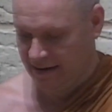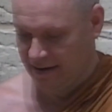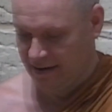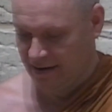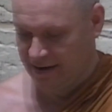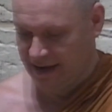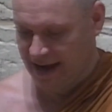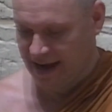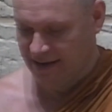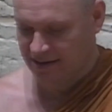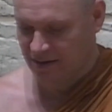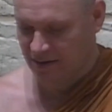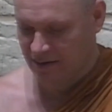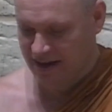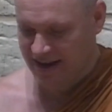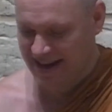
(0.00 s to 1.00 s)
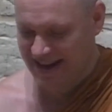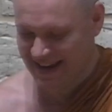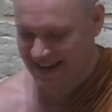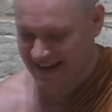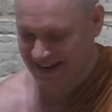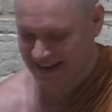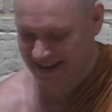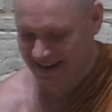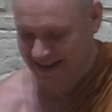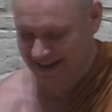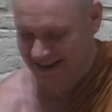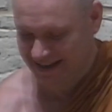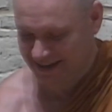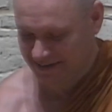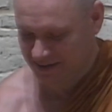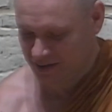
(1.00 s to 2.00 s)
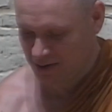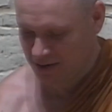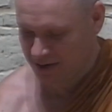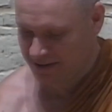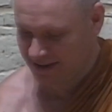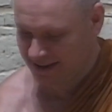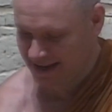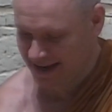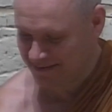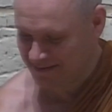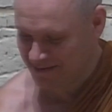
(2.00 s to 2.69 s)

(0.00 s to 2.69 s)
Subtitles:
Okay, so sorry about that.